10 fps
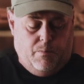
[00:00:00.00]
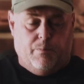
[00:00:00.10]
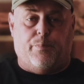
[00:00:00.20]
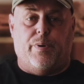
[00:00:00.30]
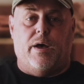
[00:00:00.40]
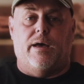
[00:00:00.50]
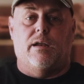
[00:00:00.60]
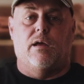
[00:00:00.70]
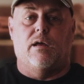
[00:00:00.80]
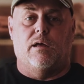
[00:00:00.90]

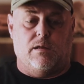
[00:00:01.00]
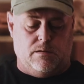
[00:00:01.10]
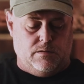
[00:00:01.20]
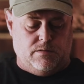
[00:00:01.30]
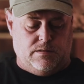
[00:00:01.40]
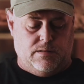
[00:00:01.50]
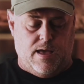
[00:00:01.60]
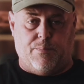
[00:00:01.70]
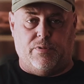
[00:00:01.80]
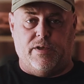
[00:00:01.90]
But
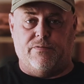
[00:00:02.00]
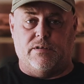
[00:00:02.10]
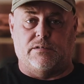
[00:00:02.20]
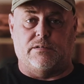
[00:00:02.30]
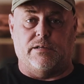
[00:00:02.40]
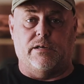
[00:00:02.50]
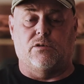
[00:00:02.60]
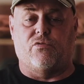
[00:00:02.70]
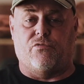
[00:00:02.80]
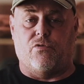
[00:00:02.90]
I believe this
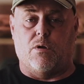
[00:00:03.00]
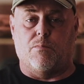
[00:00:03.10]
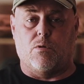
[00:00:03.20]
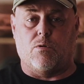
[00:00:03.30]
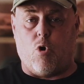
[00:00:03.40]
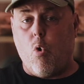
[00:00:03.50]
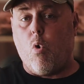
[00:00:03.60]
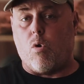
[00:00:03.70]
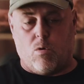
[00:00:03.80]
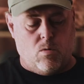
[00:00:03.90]
is from
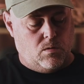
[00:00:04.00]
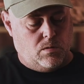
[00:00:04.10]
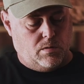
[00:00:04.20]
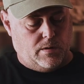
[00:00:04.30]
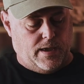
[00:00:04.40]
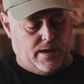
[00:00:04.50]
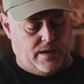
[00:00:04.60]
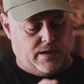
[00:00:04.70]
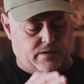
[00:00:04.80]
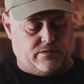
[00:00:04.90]
coral, and
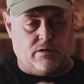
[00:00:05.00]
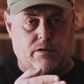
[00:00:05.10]
it's